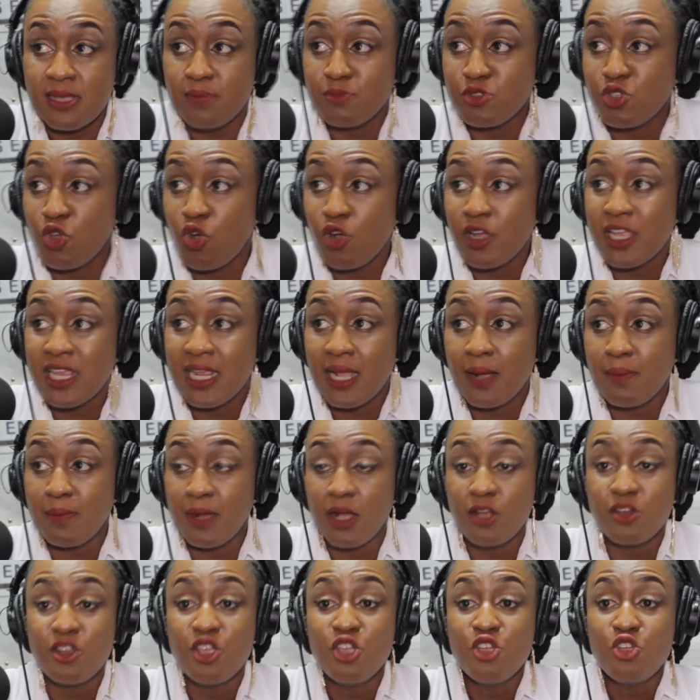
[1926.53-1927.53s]
I'm talking
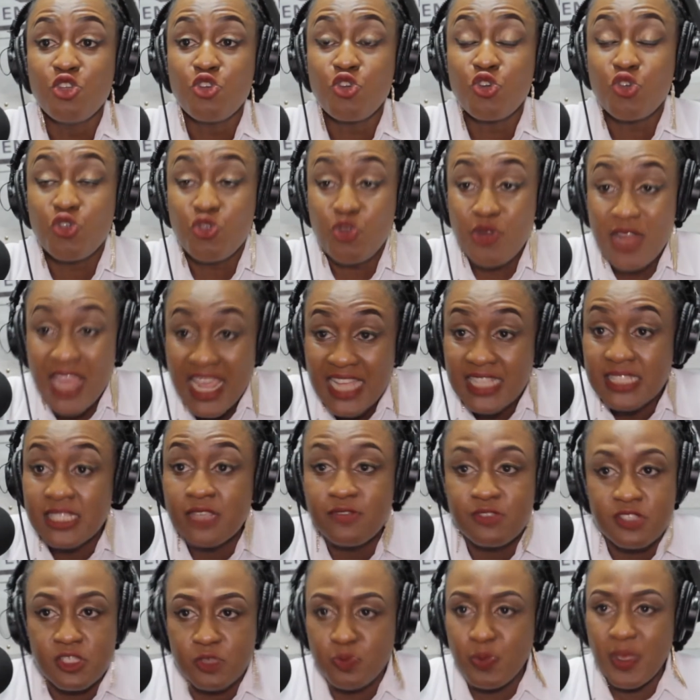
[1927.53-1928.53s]
about
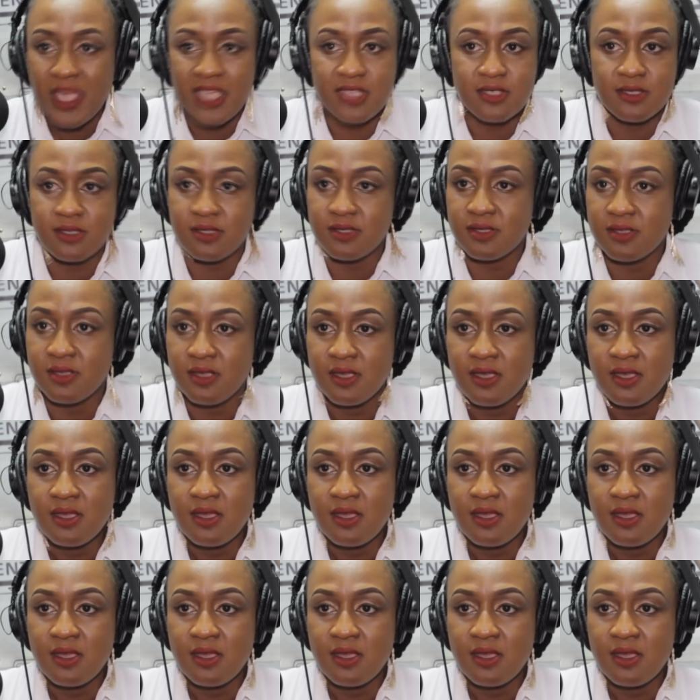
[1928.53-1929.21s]
creative space. Yeah.